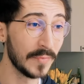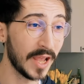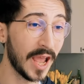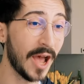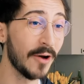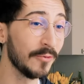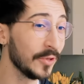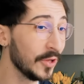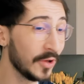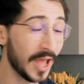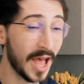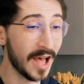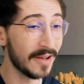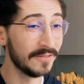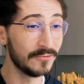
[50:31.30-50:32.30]
How you
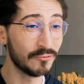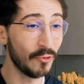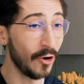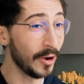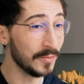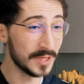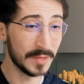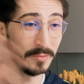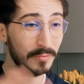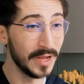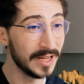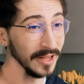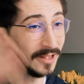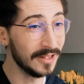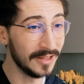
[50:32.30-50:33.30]
have rhymes in,
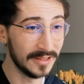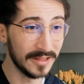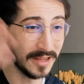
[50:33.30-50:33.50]
middle,